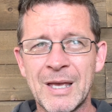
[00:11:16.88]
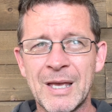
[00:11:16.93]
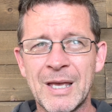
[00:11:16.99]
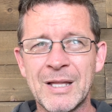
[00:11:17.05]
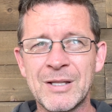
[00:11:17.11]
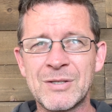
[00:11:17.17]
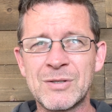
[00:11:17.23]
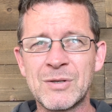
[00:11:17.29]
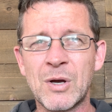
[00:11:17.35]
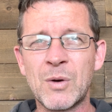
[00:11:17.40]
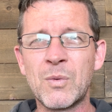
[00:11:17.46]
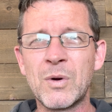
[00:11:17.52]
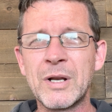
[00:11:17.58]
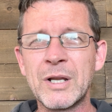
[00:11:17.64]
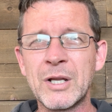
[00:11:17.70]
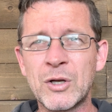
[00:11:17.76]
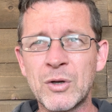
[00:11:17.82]
And so I
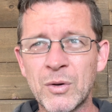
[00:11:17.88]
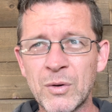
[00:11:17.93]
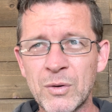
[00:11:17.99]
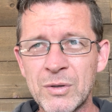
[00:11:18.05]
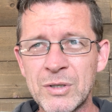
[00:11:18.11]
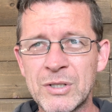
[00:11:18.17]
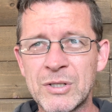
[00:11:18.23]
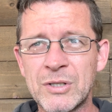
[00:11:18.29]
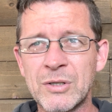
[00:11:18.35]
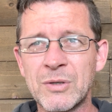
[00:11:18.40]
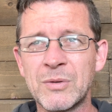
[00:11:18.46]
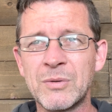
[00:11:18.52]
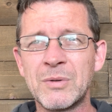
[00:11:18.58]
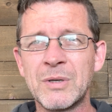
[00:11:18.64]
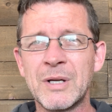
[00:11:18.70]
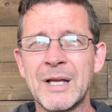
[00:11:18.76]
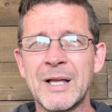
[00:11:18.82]
want to encourage
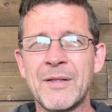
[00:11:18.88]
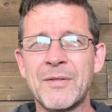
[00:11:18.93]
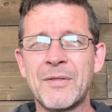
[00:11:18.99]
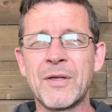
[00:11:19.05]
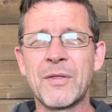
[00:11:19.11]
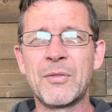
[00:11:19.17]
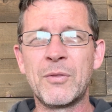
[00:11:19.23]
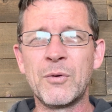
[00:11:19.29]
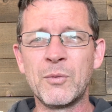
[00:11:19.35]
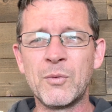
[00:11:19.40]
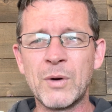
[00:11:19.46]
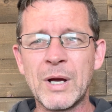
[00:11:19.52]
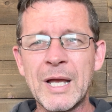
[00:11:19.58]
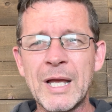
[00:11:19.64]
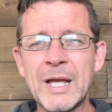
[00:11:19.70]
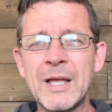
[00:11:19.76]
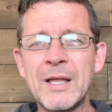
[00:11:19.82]
you that the
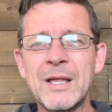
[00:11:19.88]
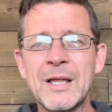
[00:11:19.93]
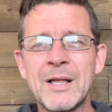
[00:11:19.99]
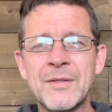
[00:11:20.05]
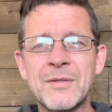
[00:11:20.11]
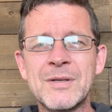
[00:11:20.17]
way